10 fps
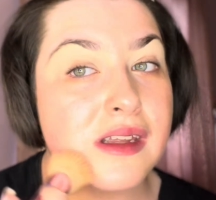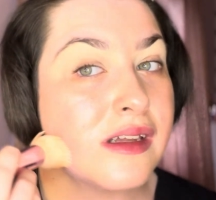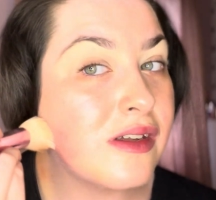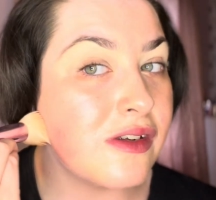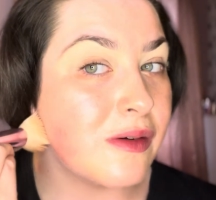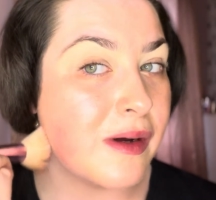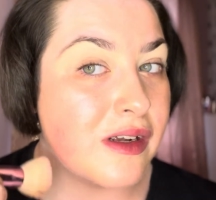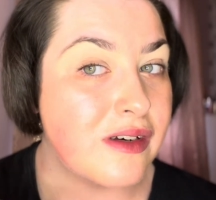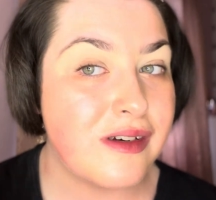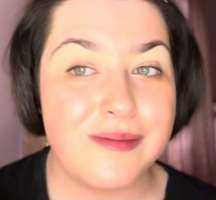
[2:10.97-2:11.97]
so
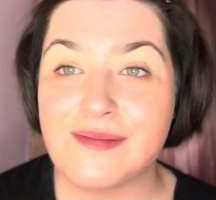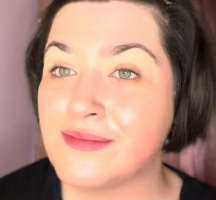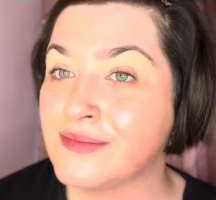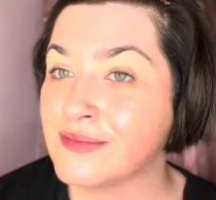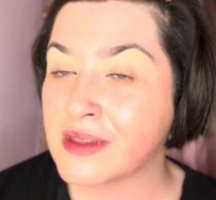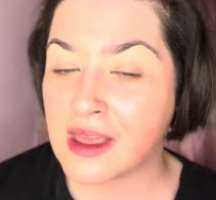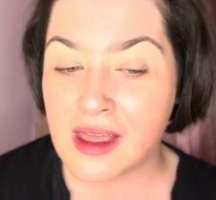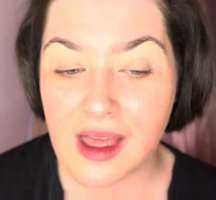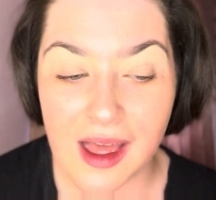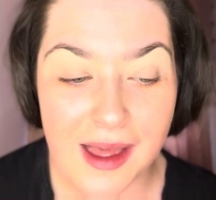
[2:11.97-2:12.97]
much.
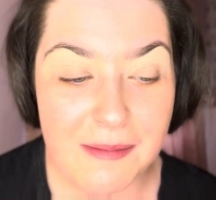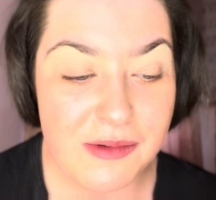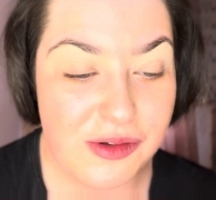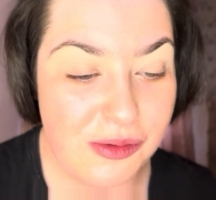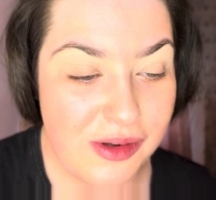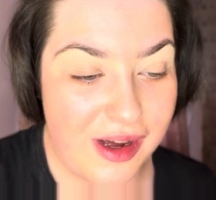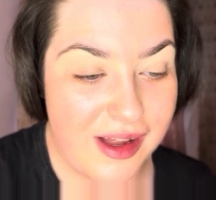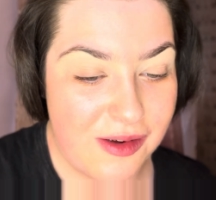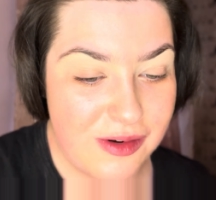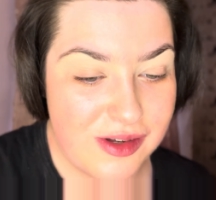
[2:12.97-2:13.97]
So now
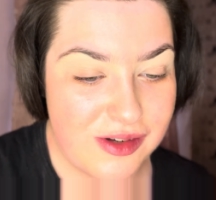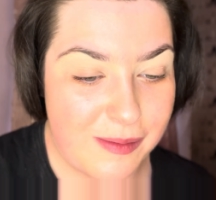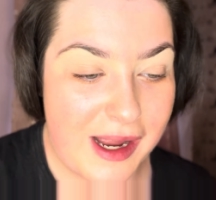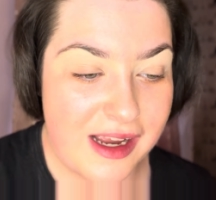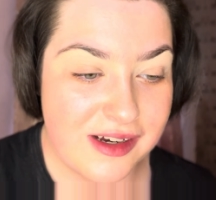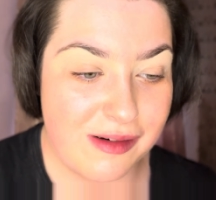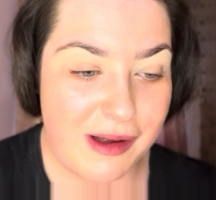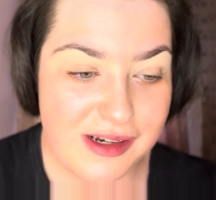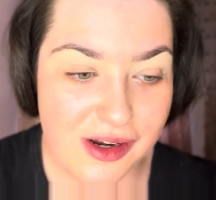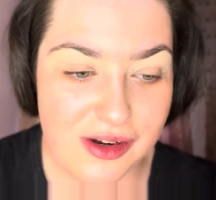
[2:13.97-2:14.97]
I'm going to start my eyeshadow. I'm
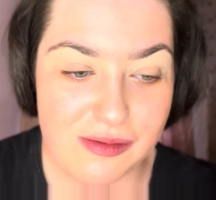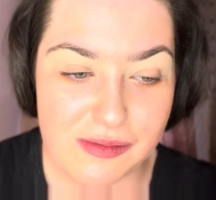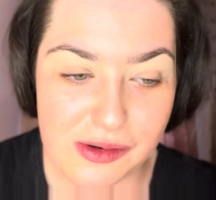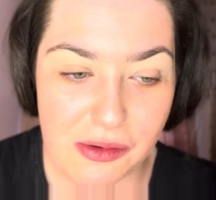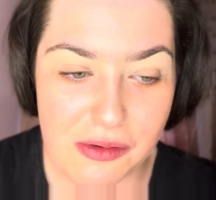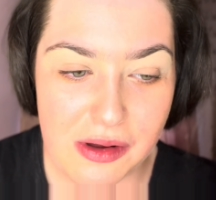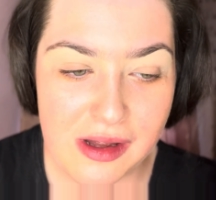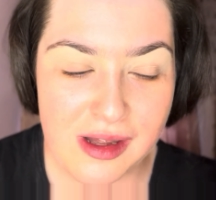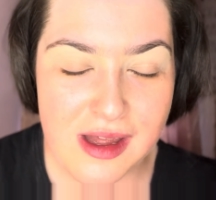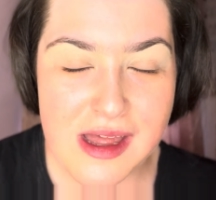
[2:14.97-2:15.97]
actually going to
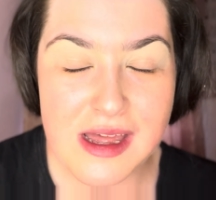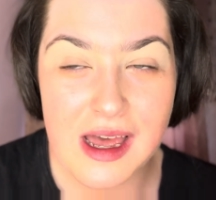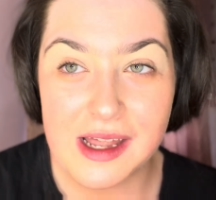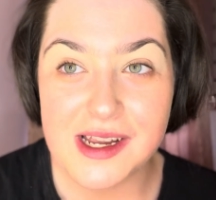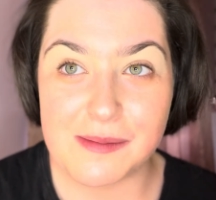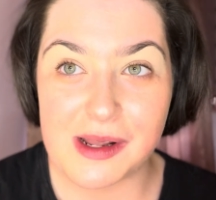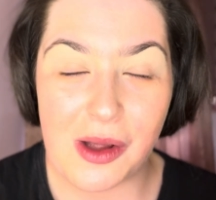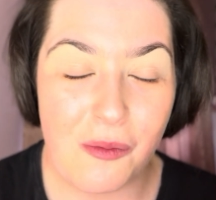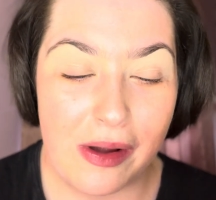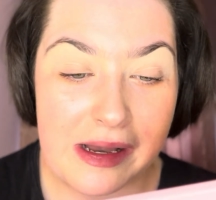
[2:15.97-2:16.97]
attempt like a
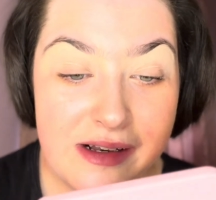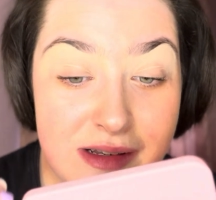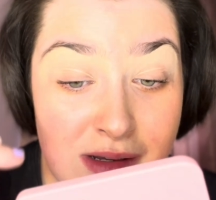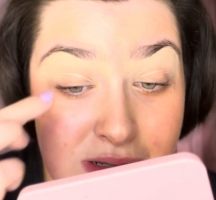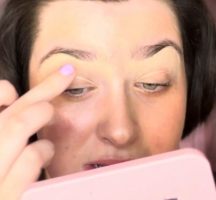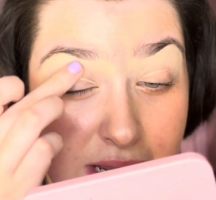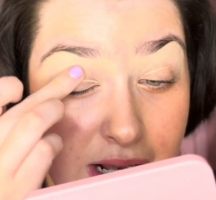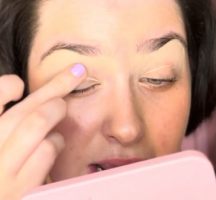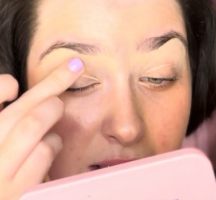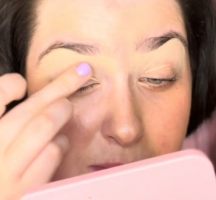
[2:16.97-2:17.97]
wing today. Like